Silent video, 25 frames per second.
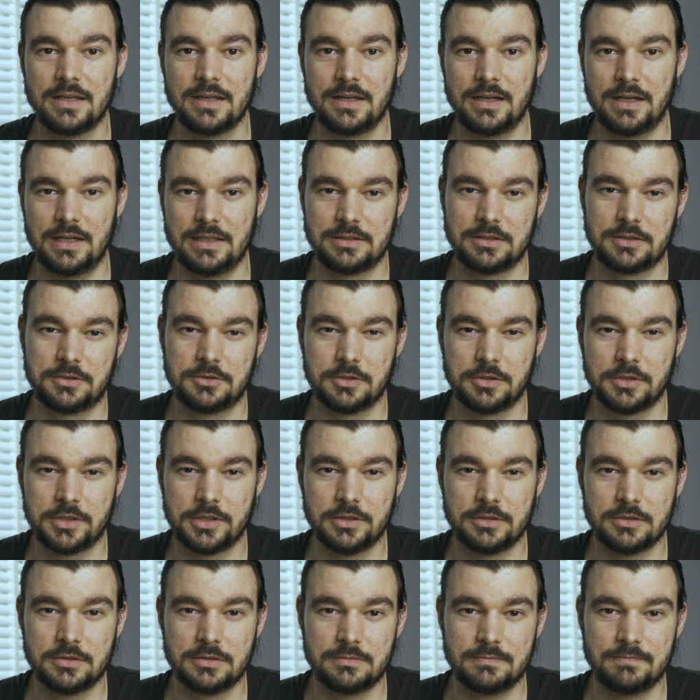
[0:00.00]

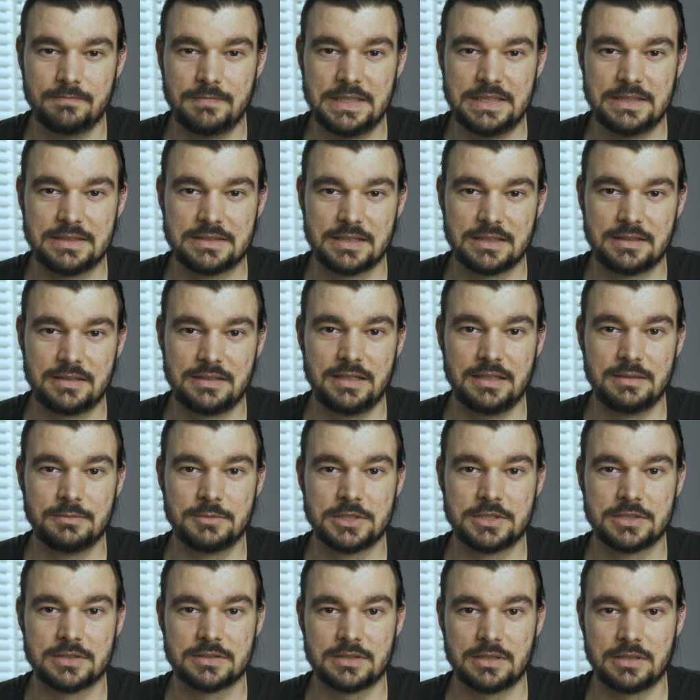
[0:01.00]
Editorial means that the
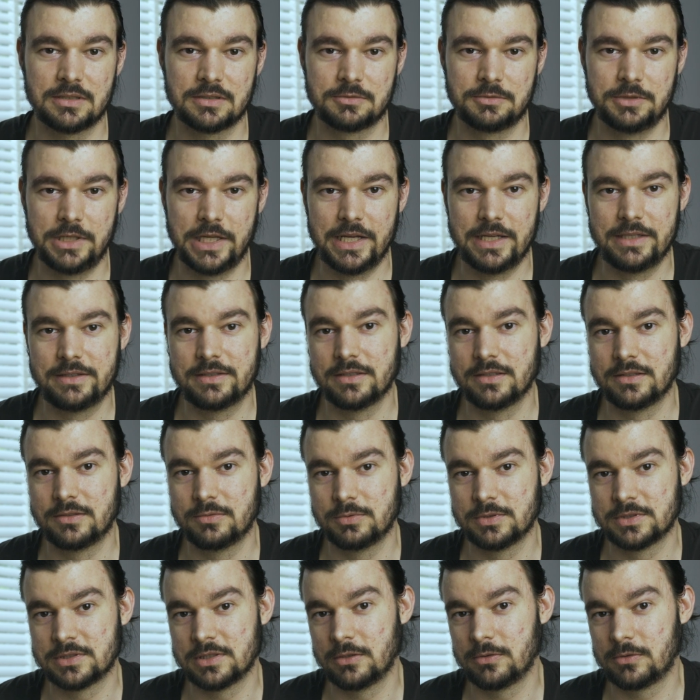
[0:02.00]
images are
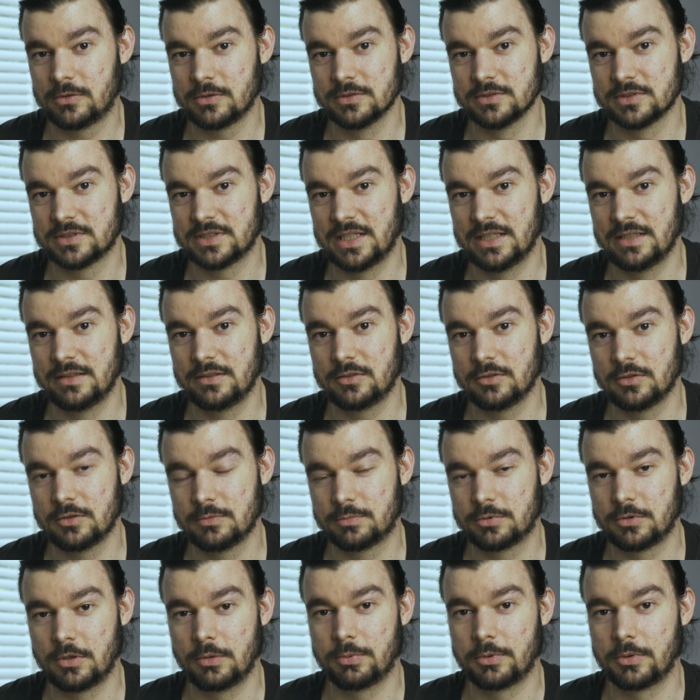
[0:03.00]
created without consent or
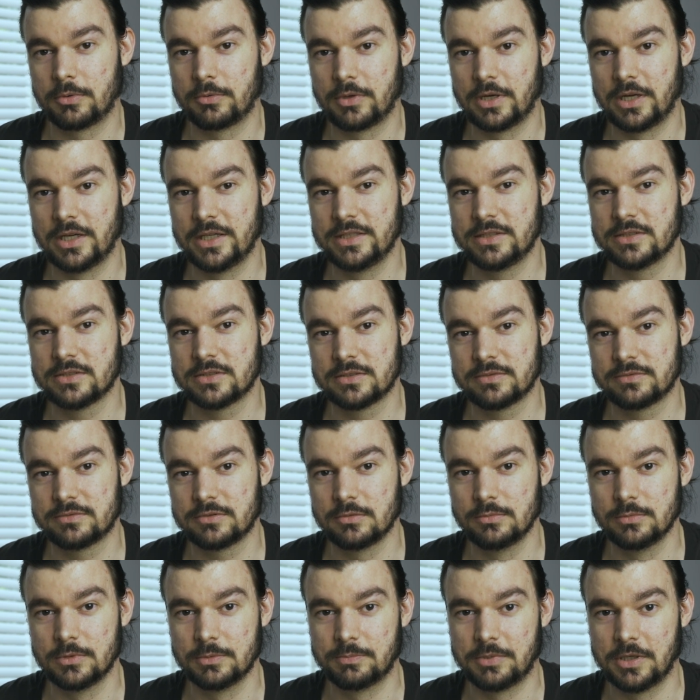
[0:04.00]
proper rights
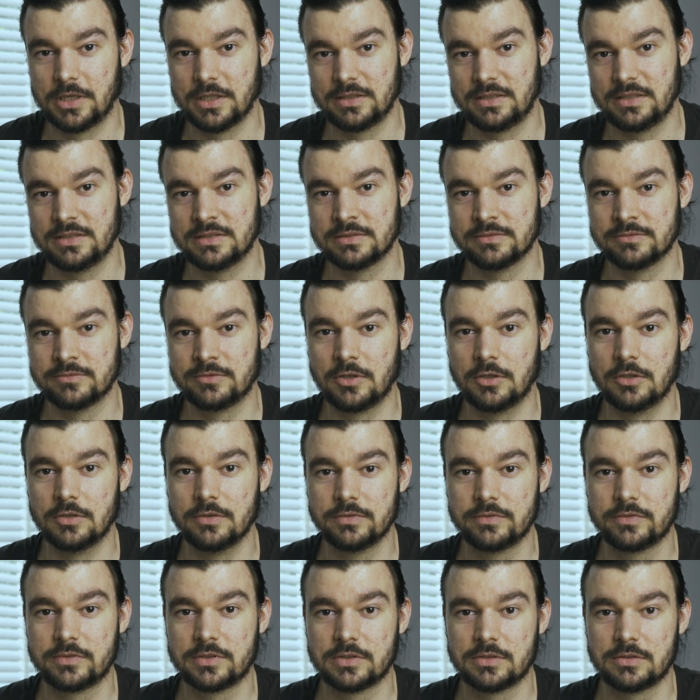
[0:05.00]
from the parties
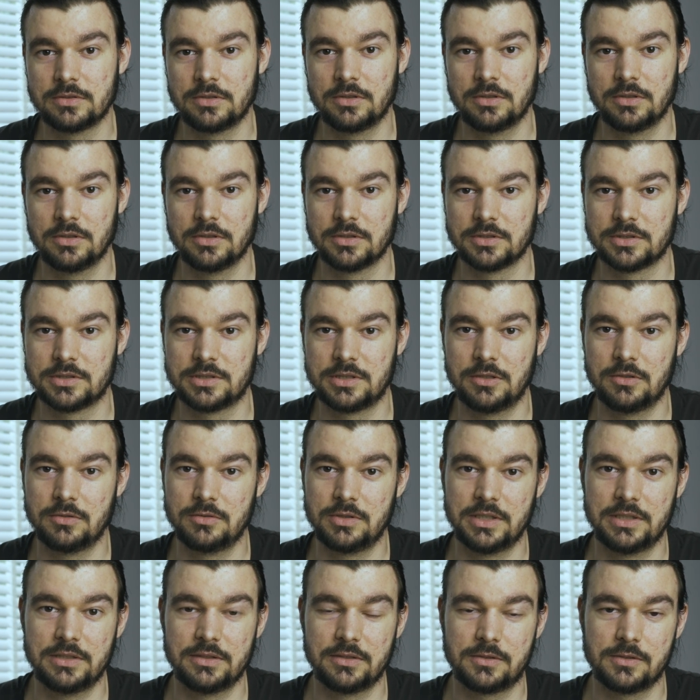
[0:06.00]
involved or
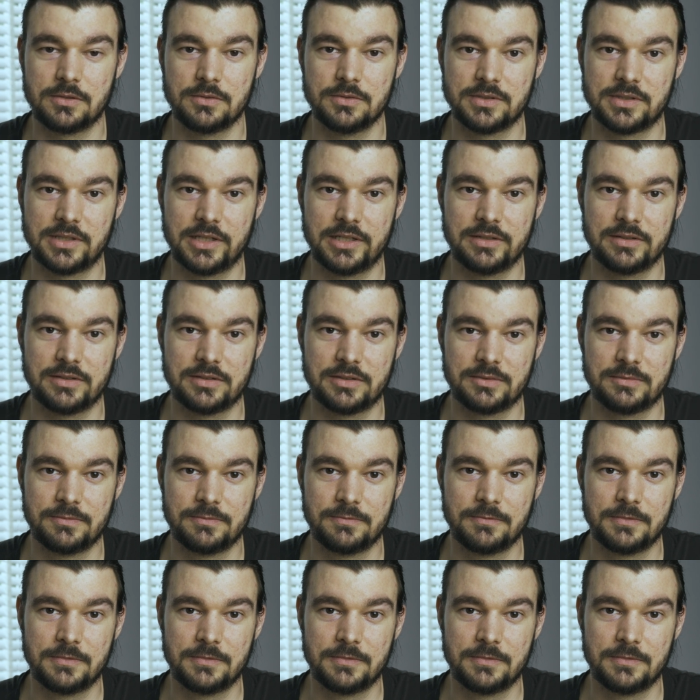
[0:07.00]
shown in the content.